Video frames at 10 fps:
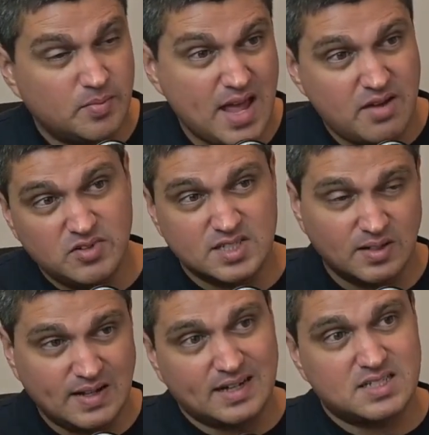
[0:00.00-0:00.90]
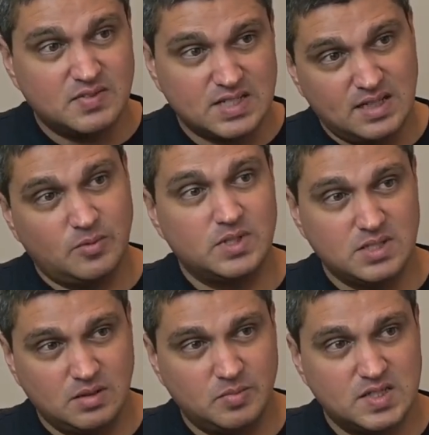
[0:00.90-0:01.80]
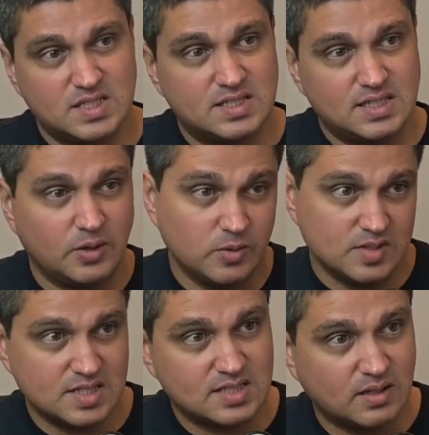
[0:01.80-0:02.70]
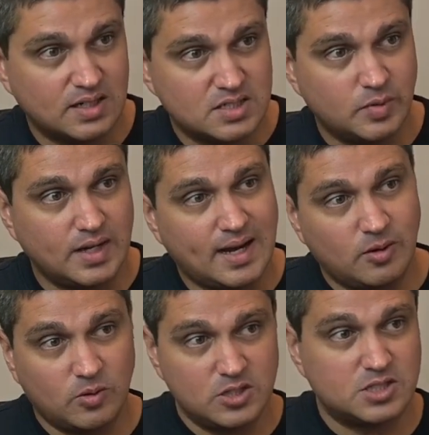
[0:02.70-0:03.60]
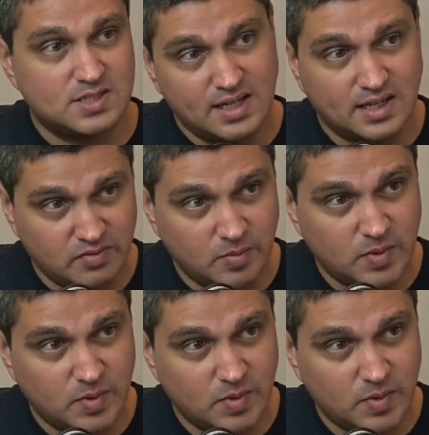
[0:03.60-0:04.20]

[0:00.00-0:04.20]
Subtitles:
every single activity that we do in the business and who it's assigned to and how long it should take every